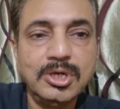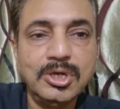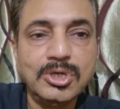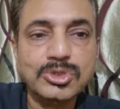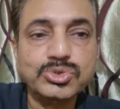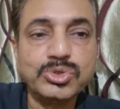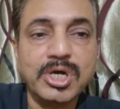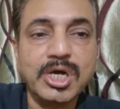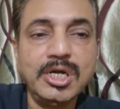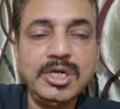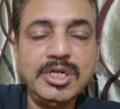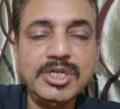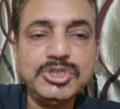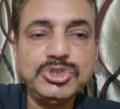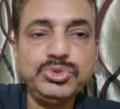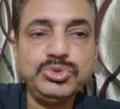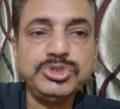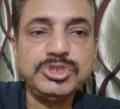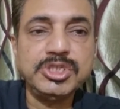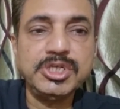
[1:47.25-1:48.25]
So unless
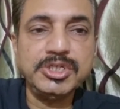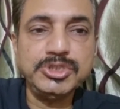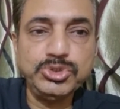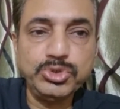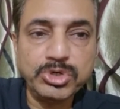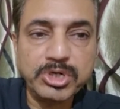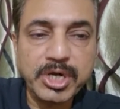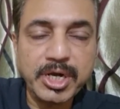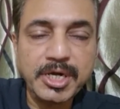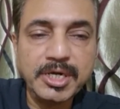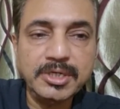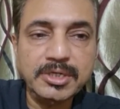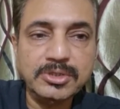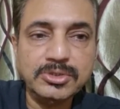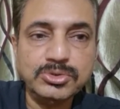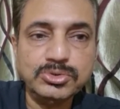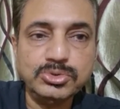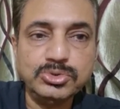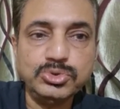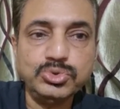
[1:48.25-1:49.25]
you change your diet,
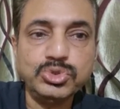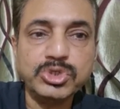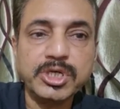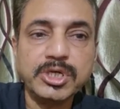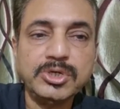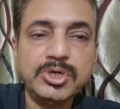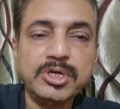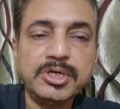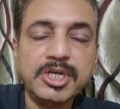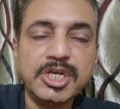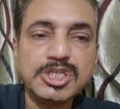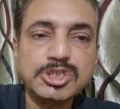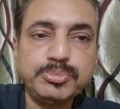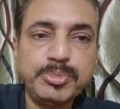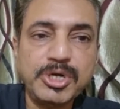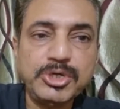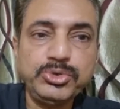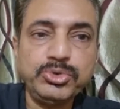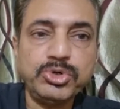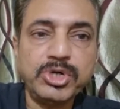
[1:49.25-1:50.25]
you cannot
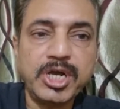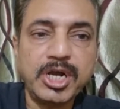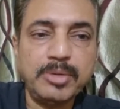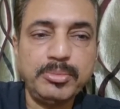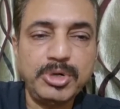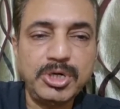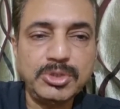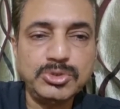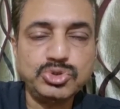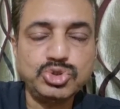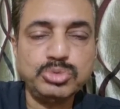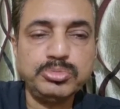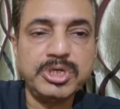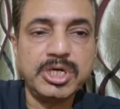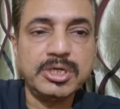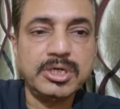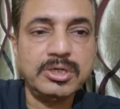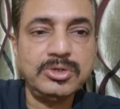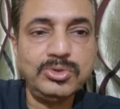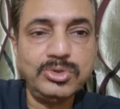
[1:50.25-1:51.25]
expect your diabetes to be
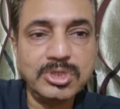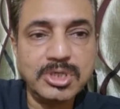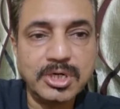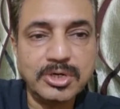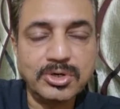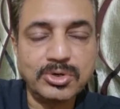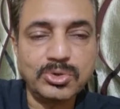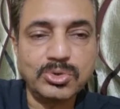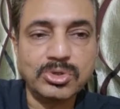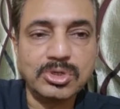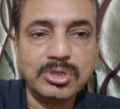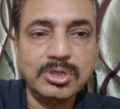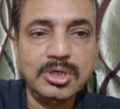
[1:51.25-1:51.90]
under good control.